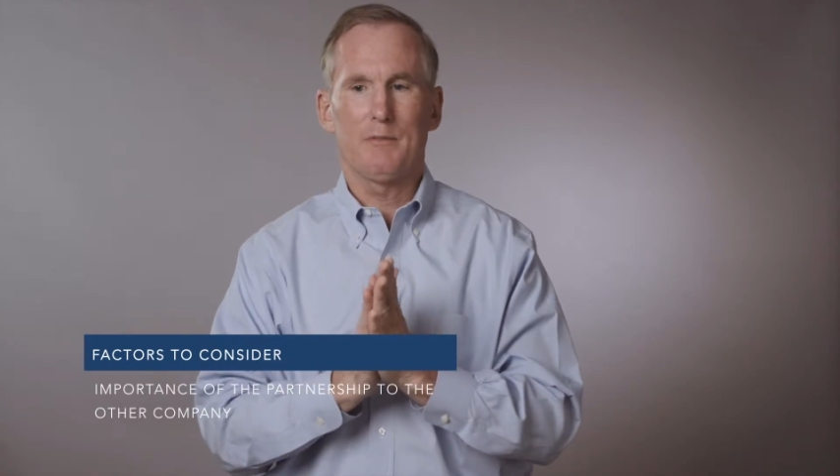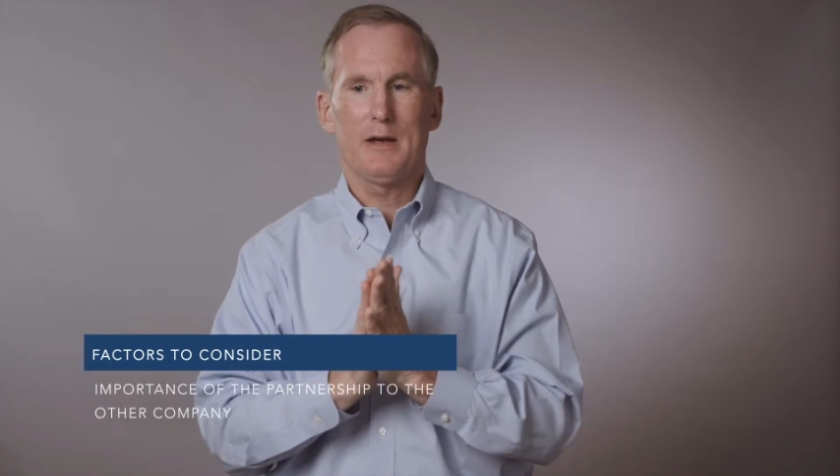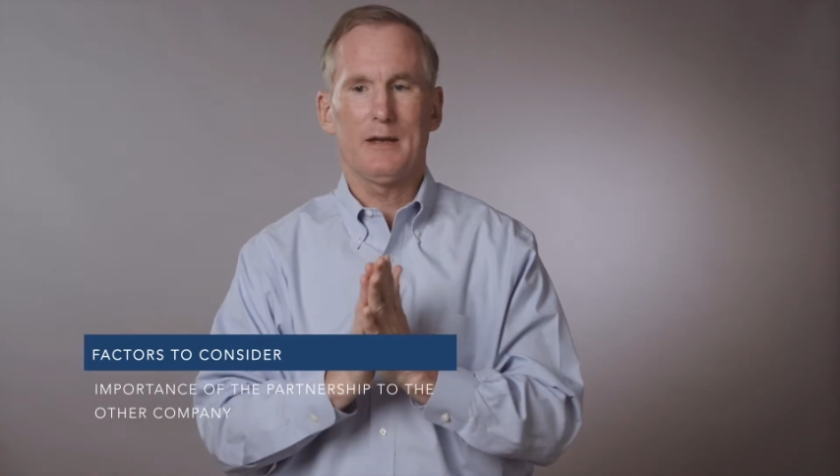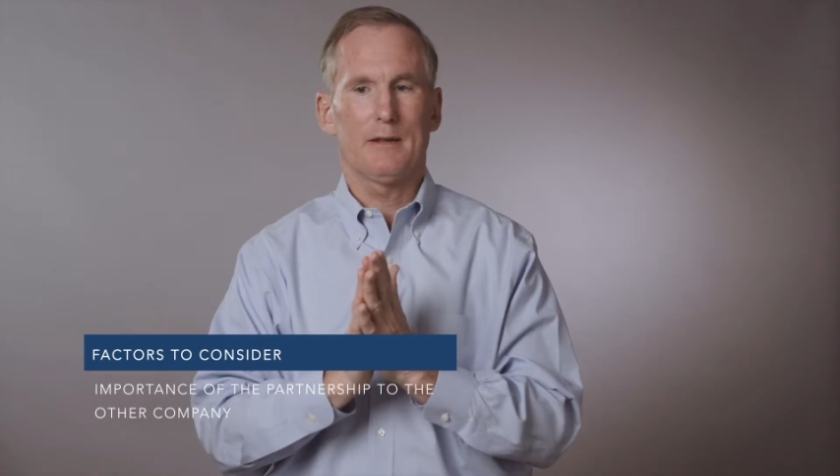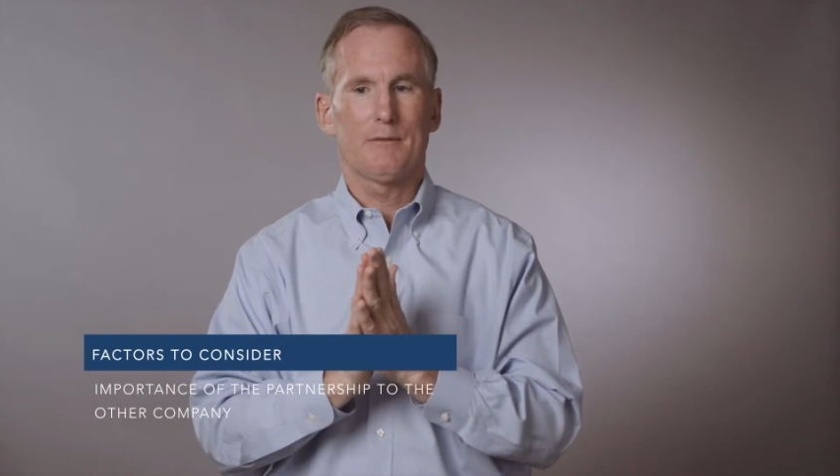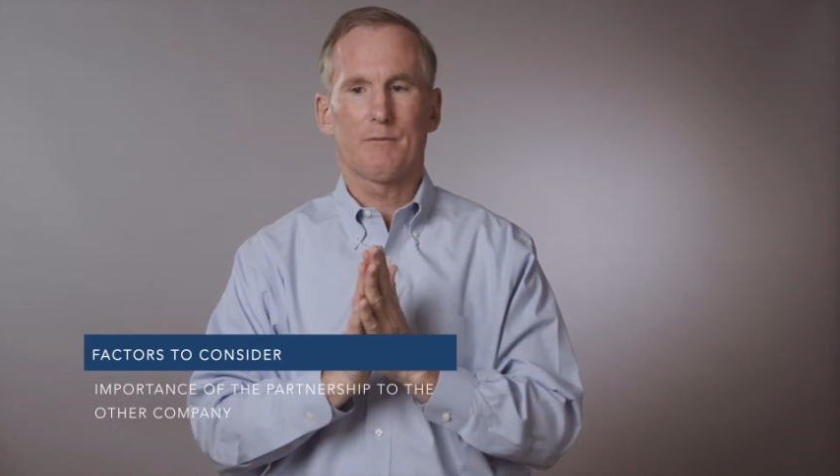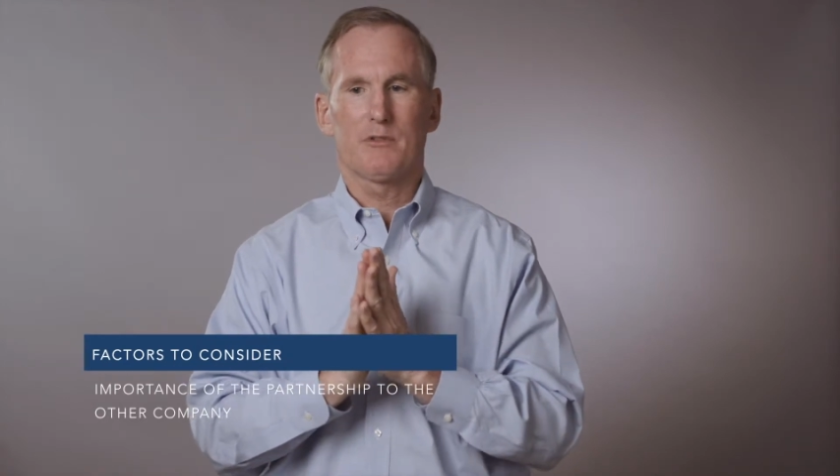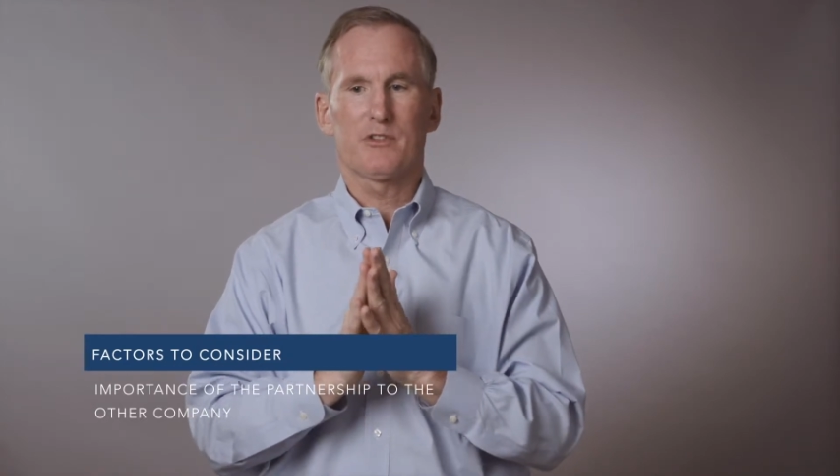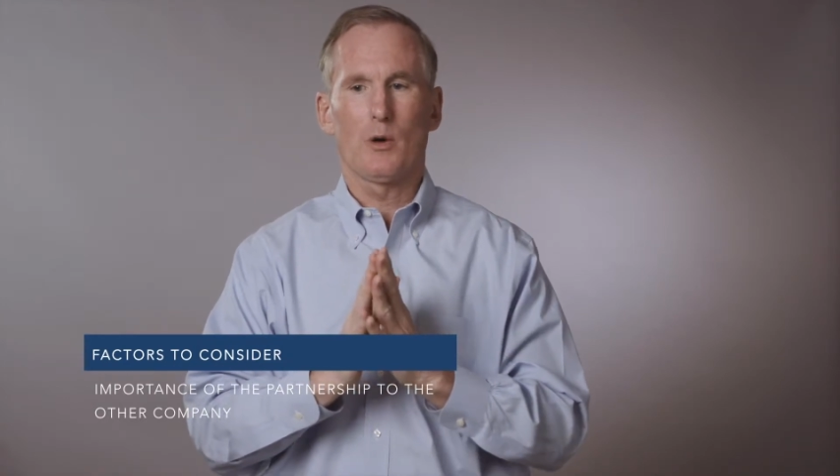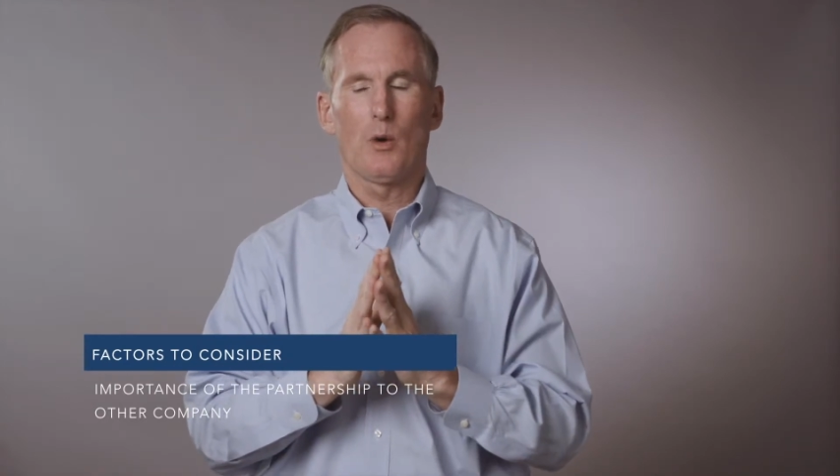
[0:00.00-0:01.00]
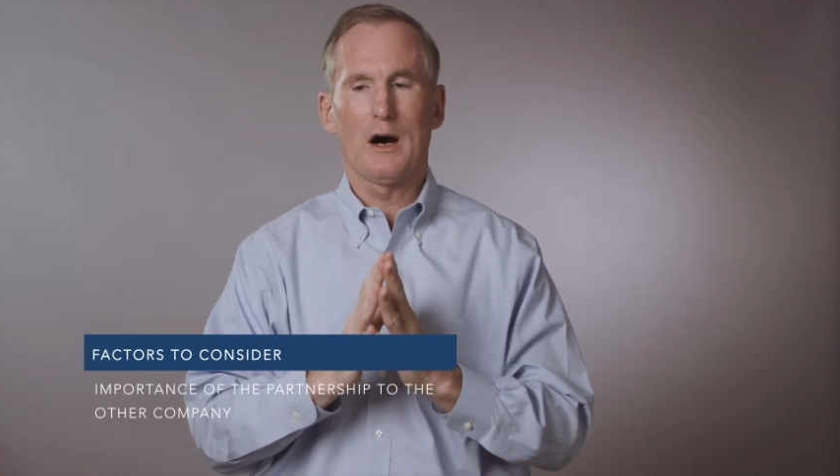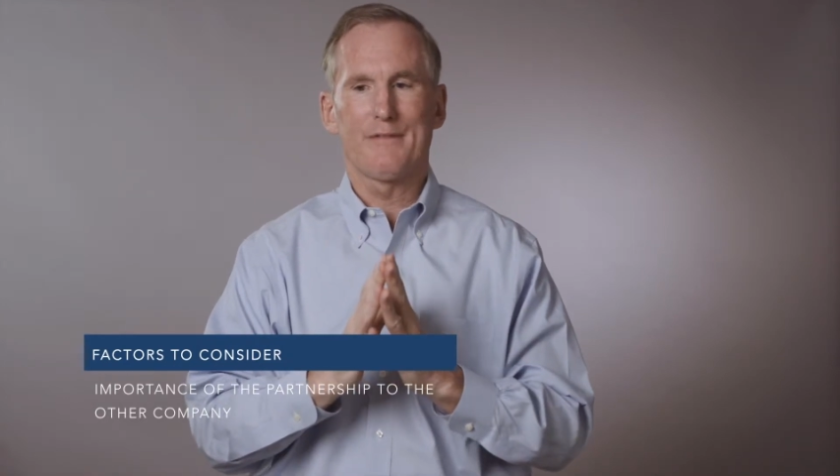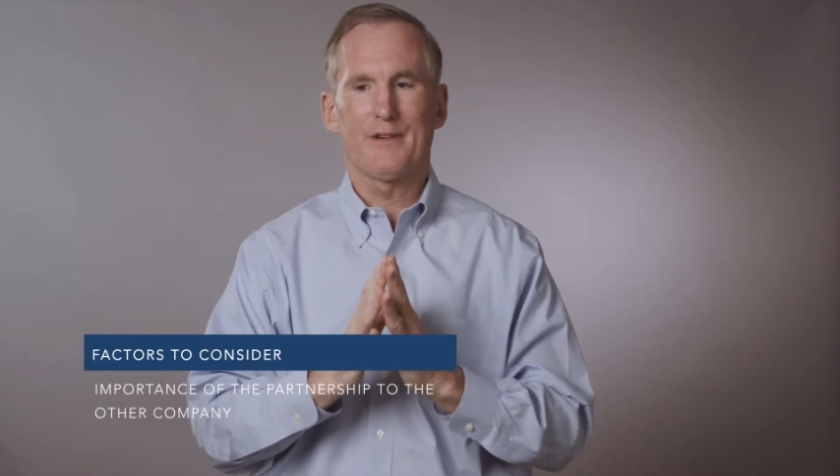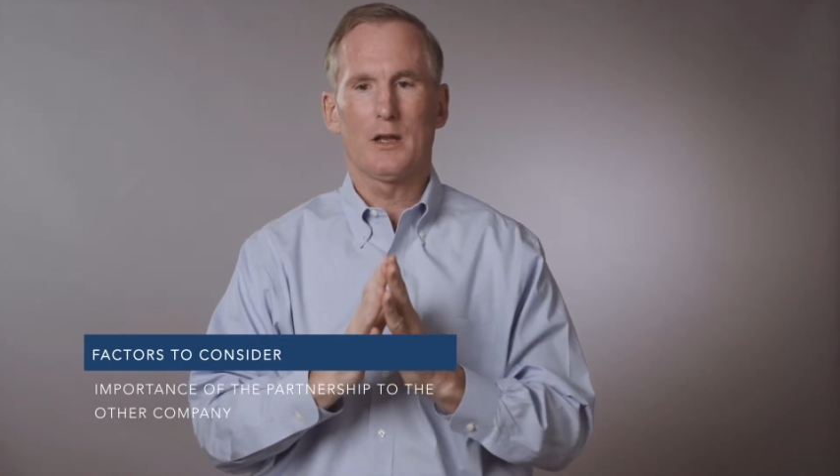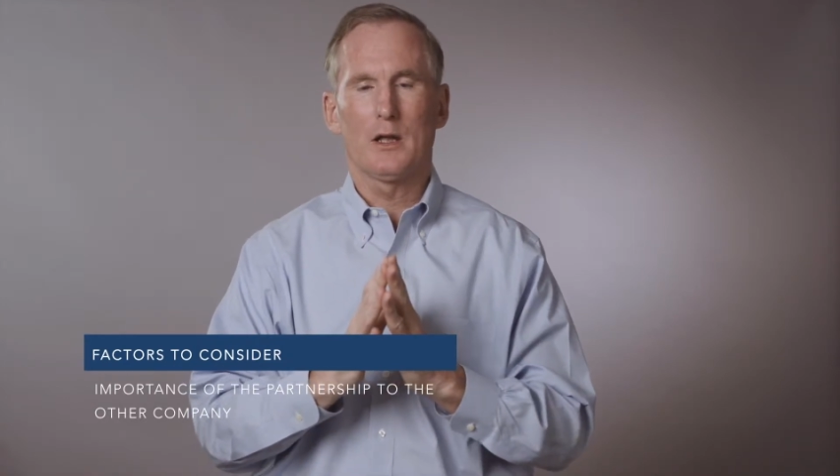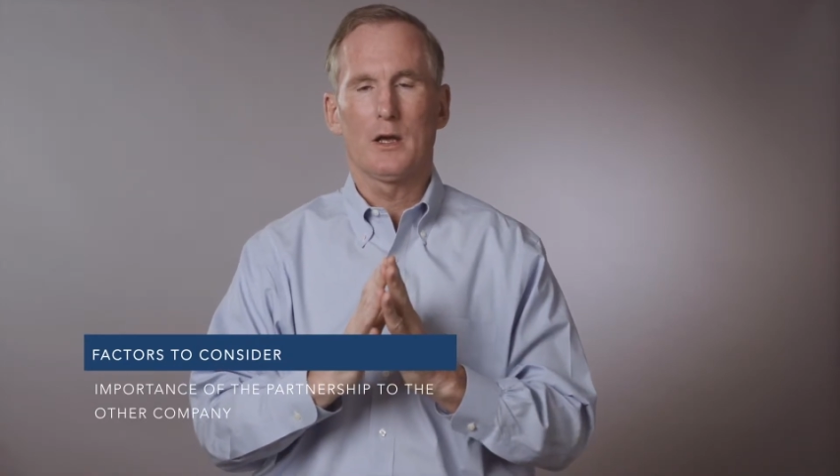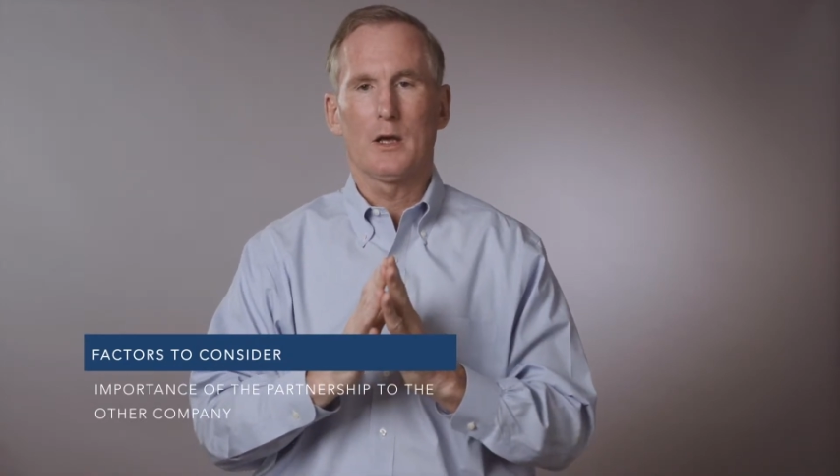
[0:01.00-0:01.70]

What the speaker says: made so often.